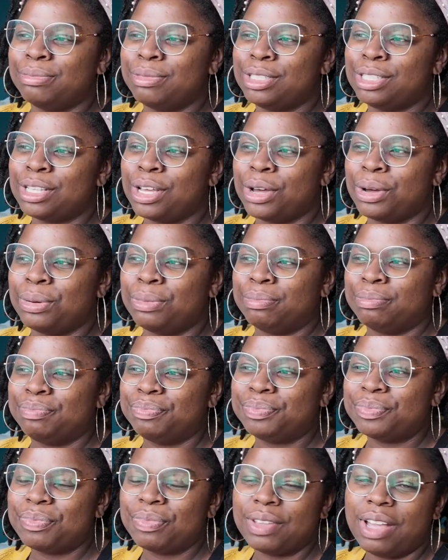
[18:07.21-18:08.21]
so
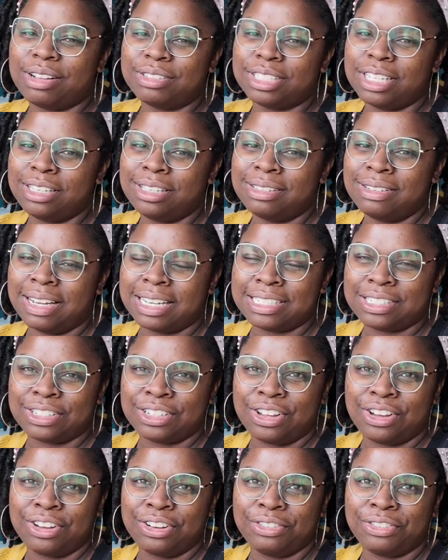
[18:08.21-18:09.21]
I'll take you guys
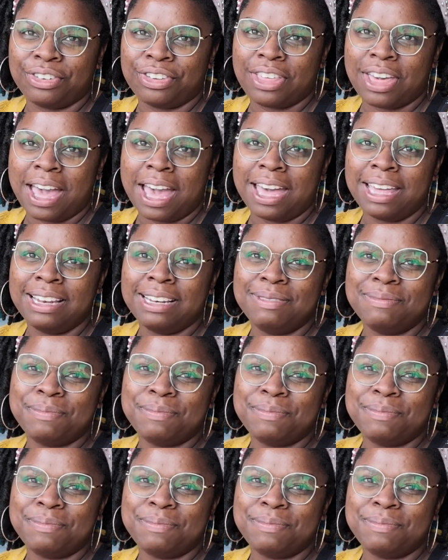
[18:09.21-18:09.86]
along for that.